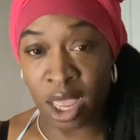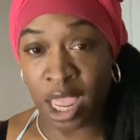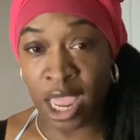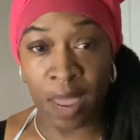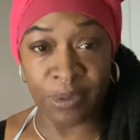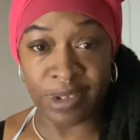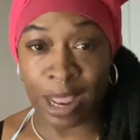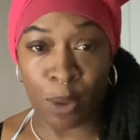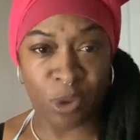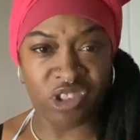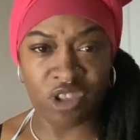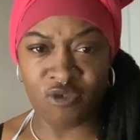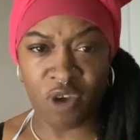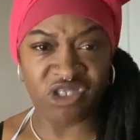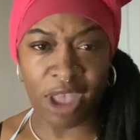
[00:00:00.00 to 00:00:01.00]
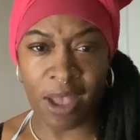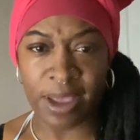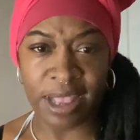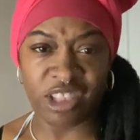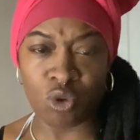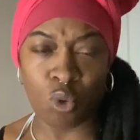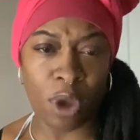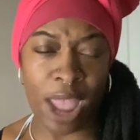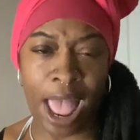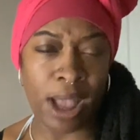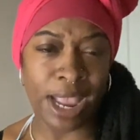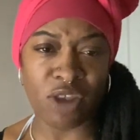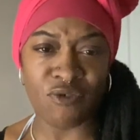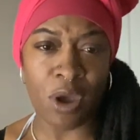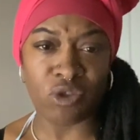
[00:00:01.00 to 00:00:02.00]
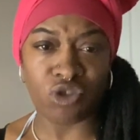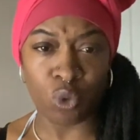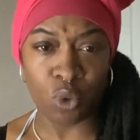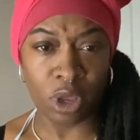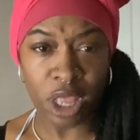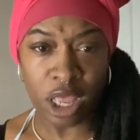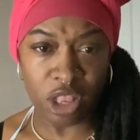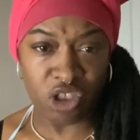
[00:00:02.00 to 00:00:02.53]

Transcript: it was like, what's the rush? I'll get to it. I'll get around to it.